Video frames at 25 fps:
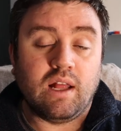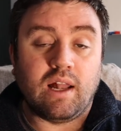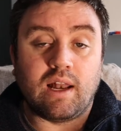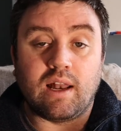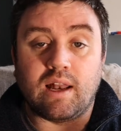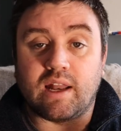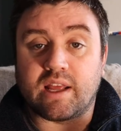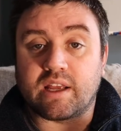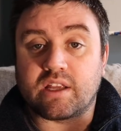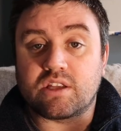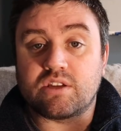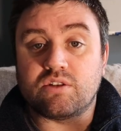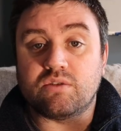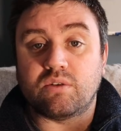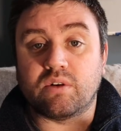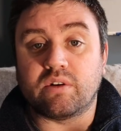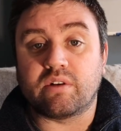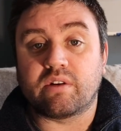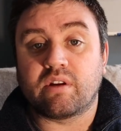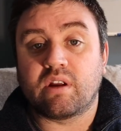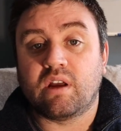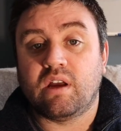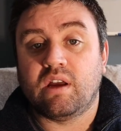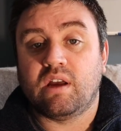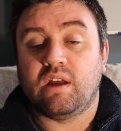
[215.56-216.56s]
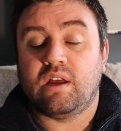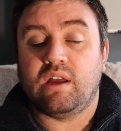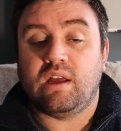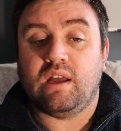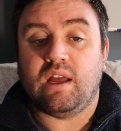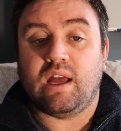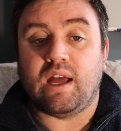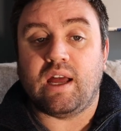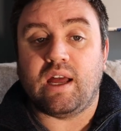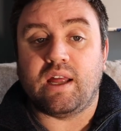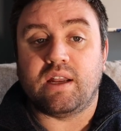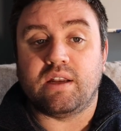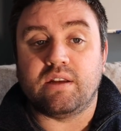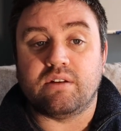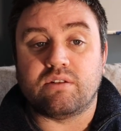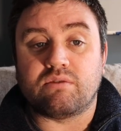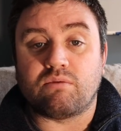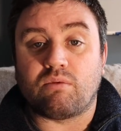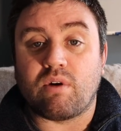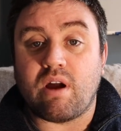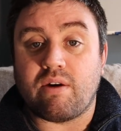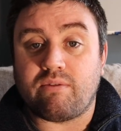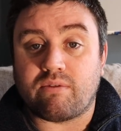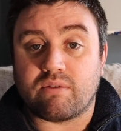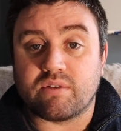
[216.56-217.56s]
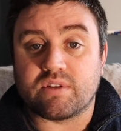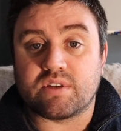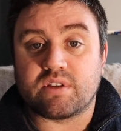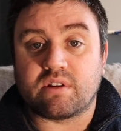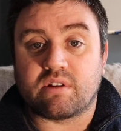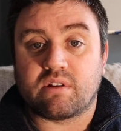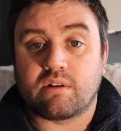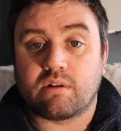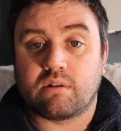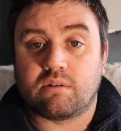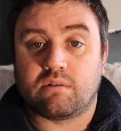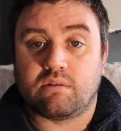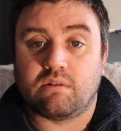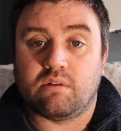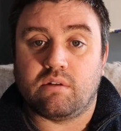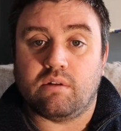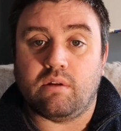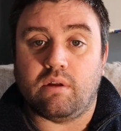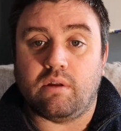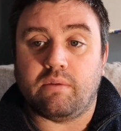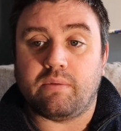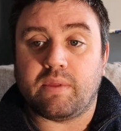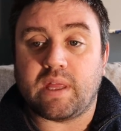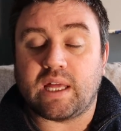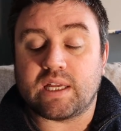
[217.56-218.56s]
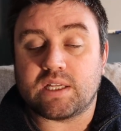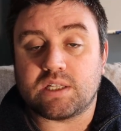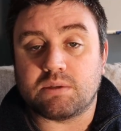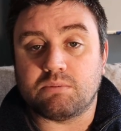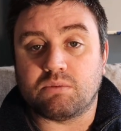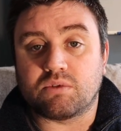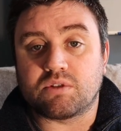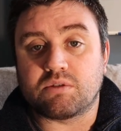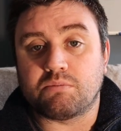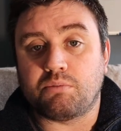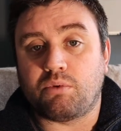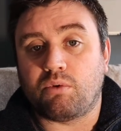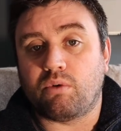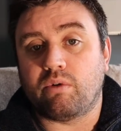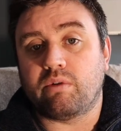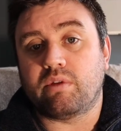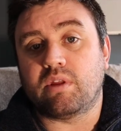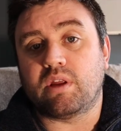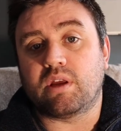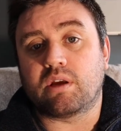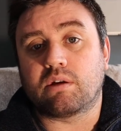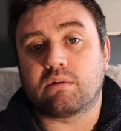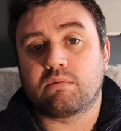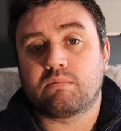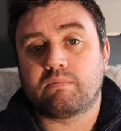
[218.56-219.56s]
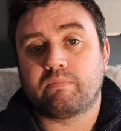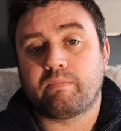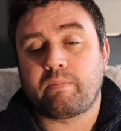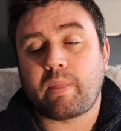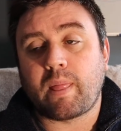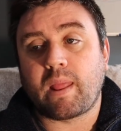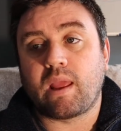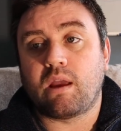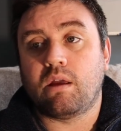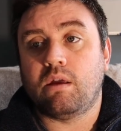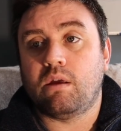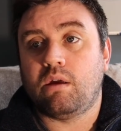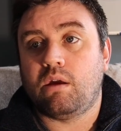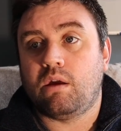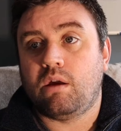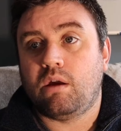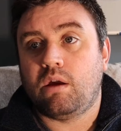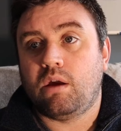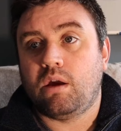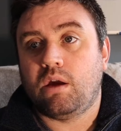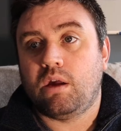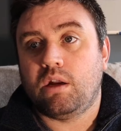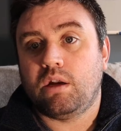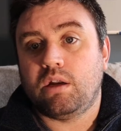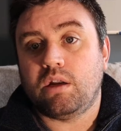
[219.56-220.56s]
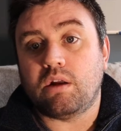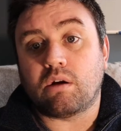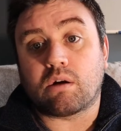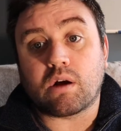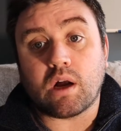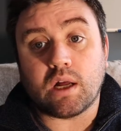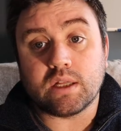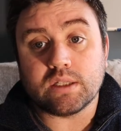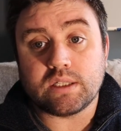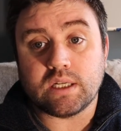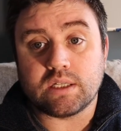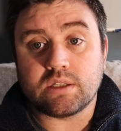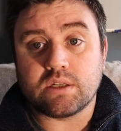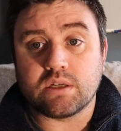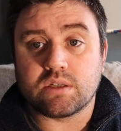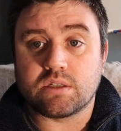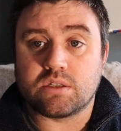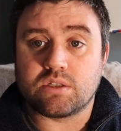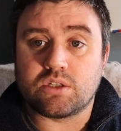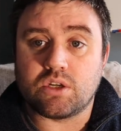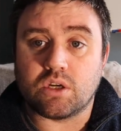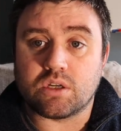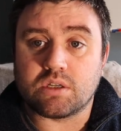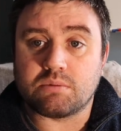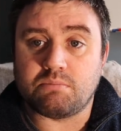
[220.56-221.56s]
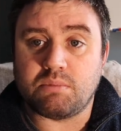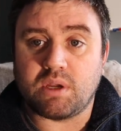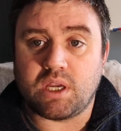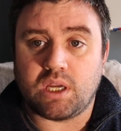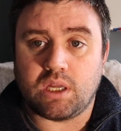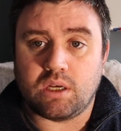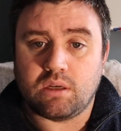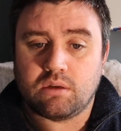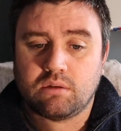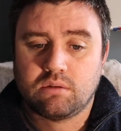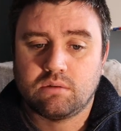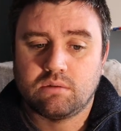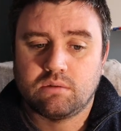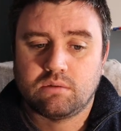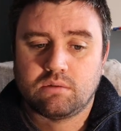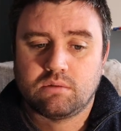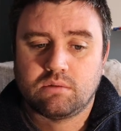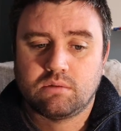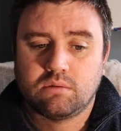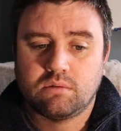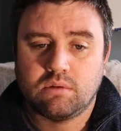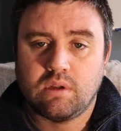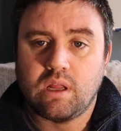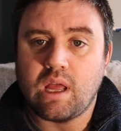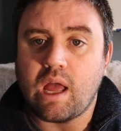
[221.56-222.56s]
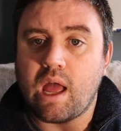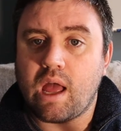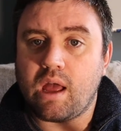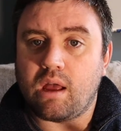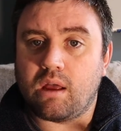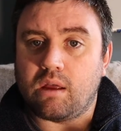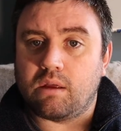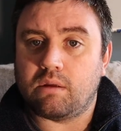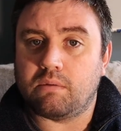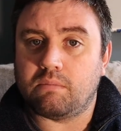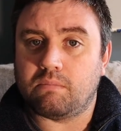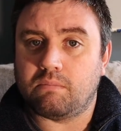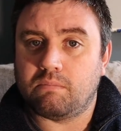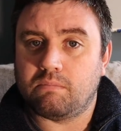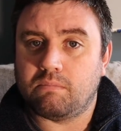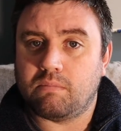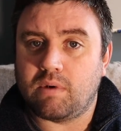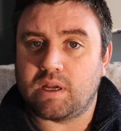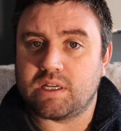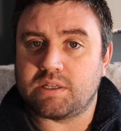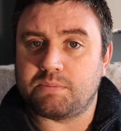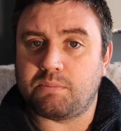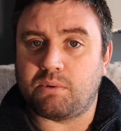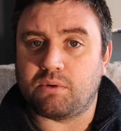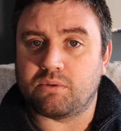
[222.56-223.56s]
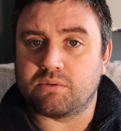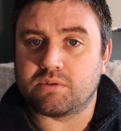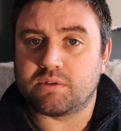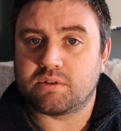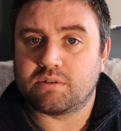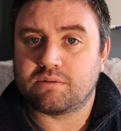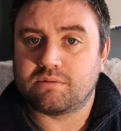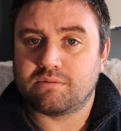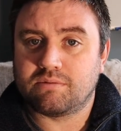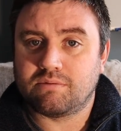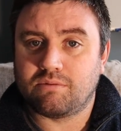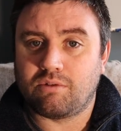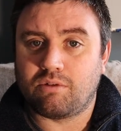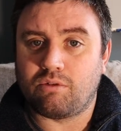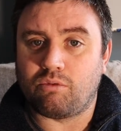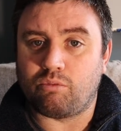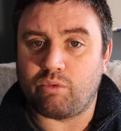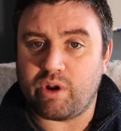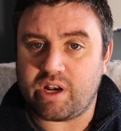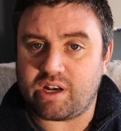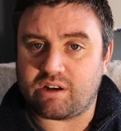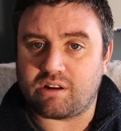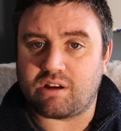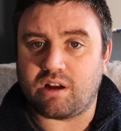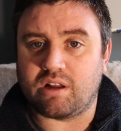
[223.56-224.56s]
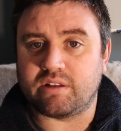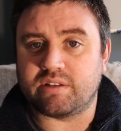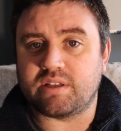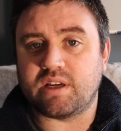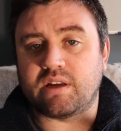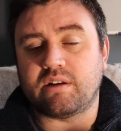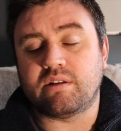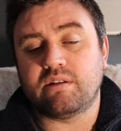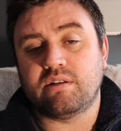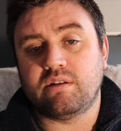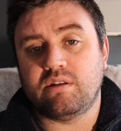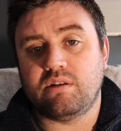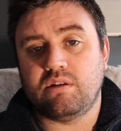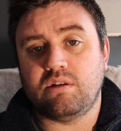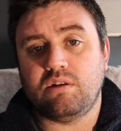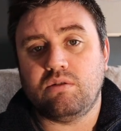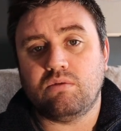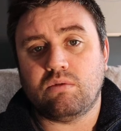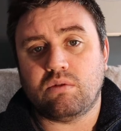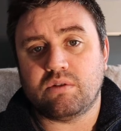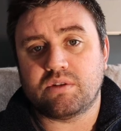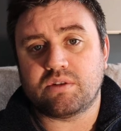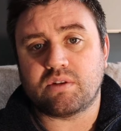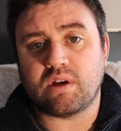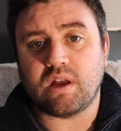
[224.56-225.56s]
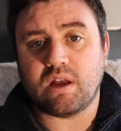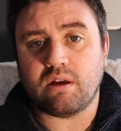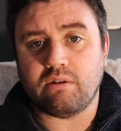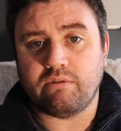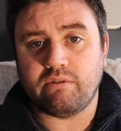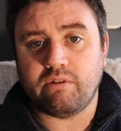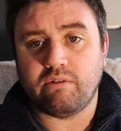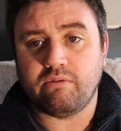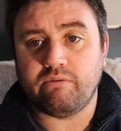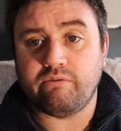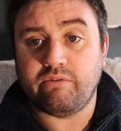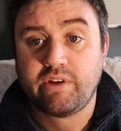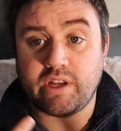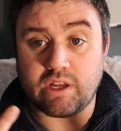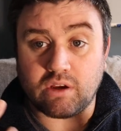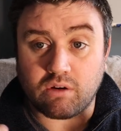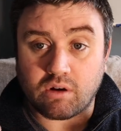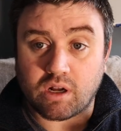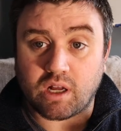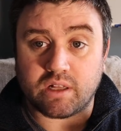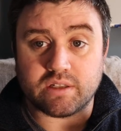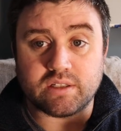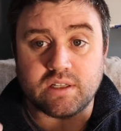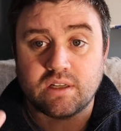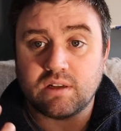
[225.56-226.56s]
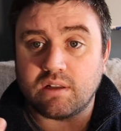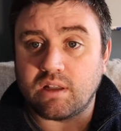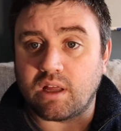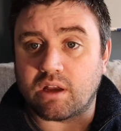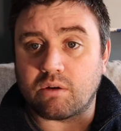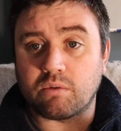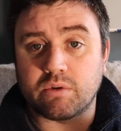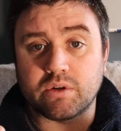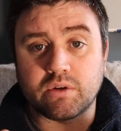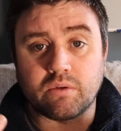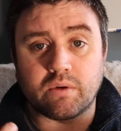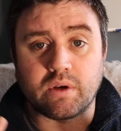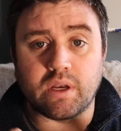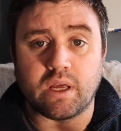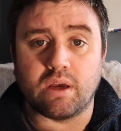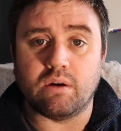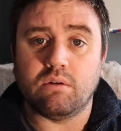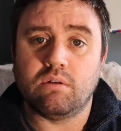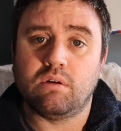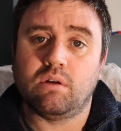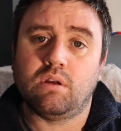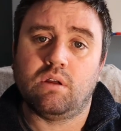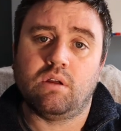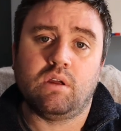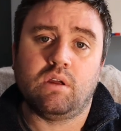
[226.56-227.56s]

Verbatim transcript: link to it, and reference it? That's the most important thing. Now, content doesn't just mean, I suppose, written content. You also have video content like we're doing now.